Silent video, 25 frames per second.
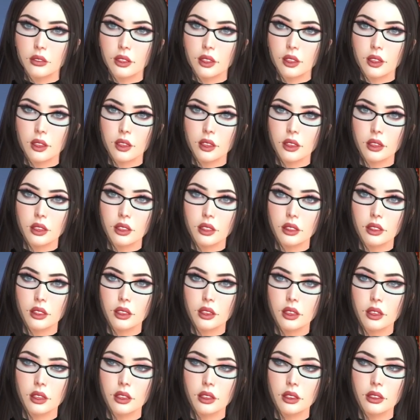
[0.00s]
That's what I want
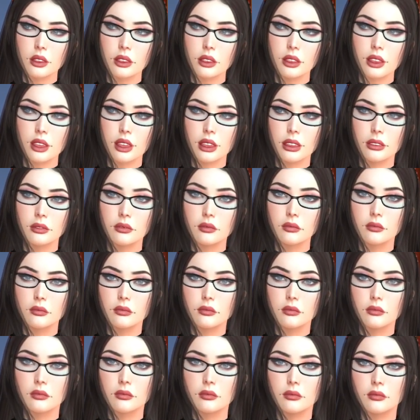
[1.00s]
to say. Back
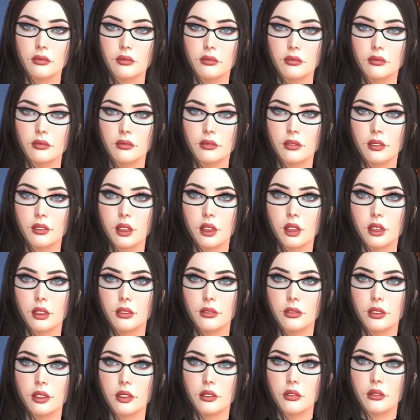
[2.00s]
asswards way.
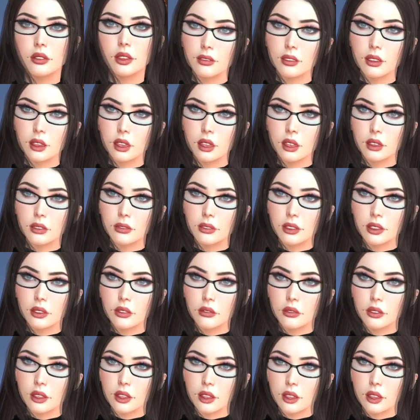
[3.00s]
No,
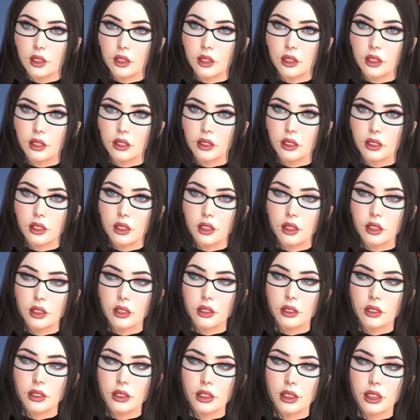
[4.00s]
it
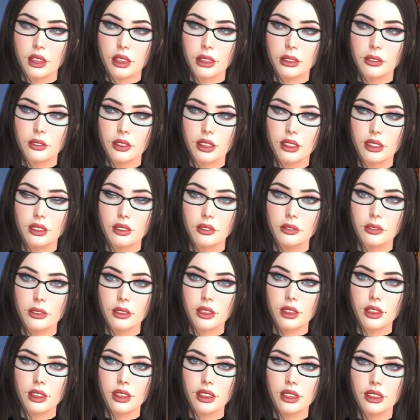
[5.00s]
should not be
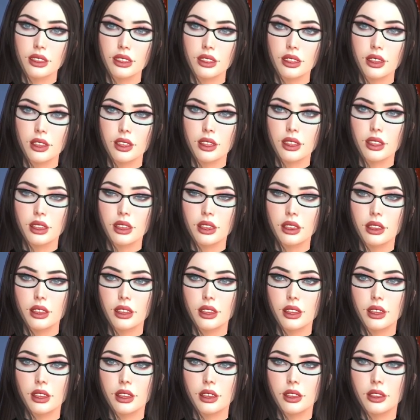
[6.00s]
complicated. It's
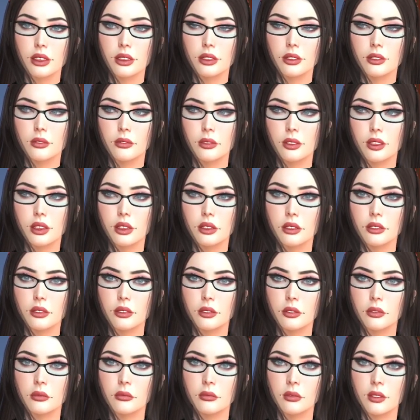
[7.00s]
not cool, nor
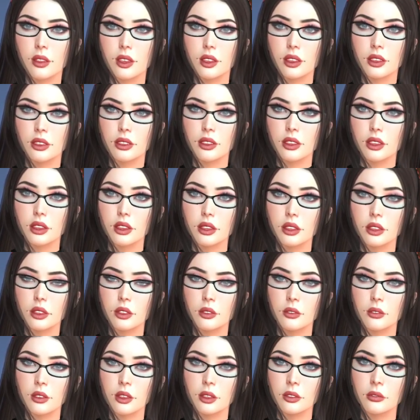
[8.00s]
does it make you
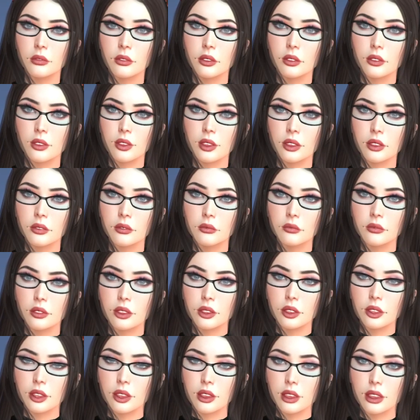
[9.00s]
cool. It
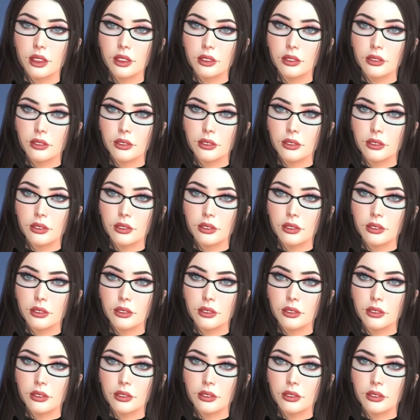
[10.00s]
loudly